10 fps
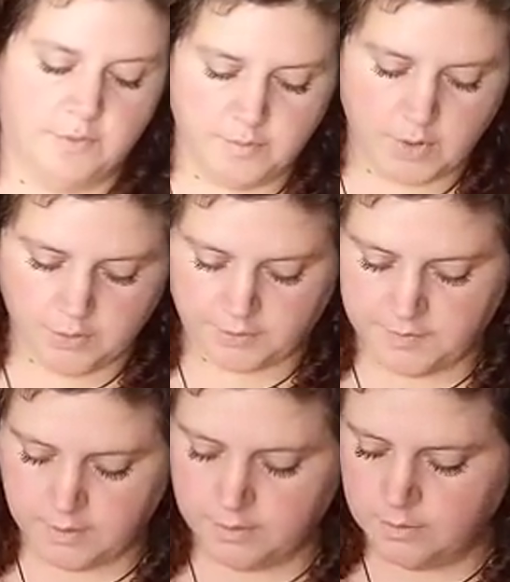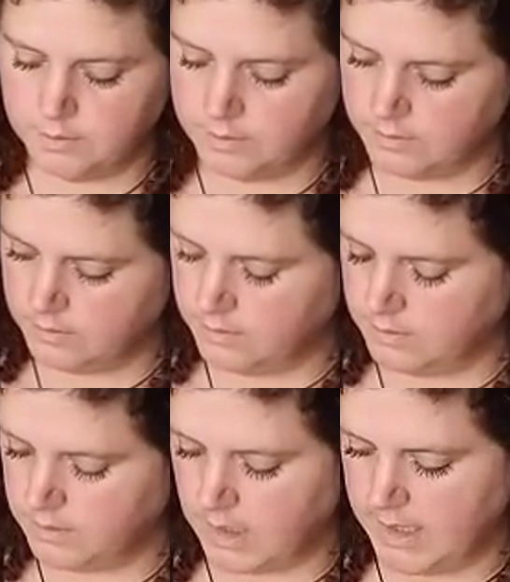from both of you,
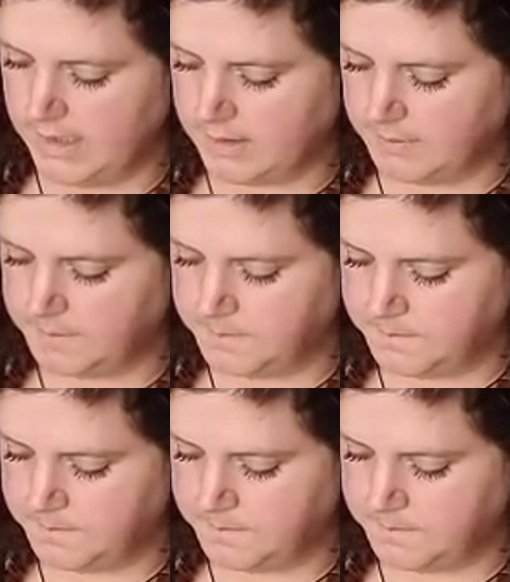like,